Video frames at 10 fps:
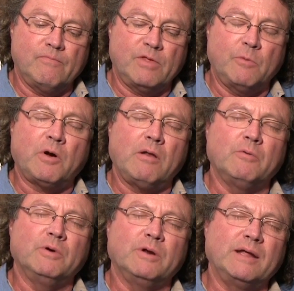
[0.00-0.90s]
they
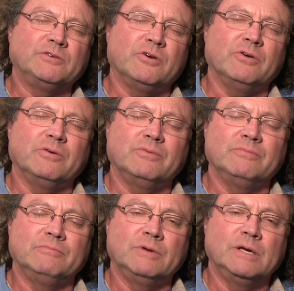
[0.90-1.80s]
probably would answer,
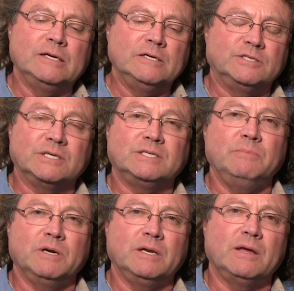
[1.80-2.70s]
$60
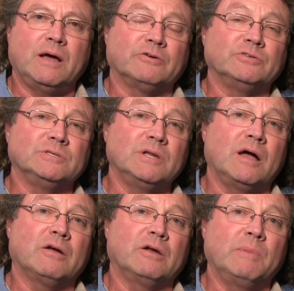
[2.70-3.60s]
million is
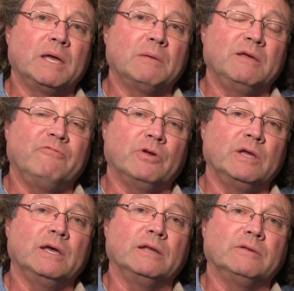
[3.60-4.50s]
not going to make me
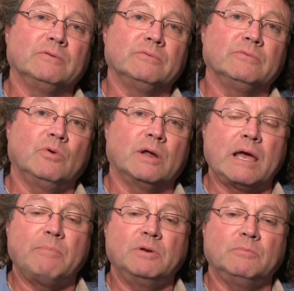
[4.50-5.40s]
forget what
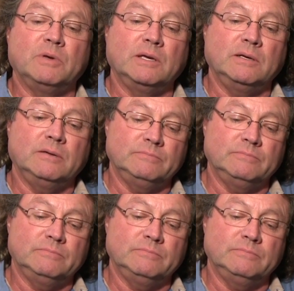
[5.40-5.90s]
happened to me.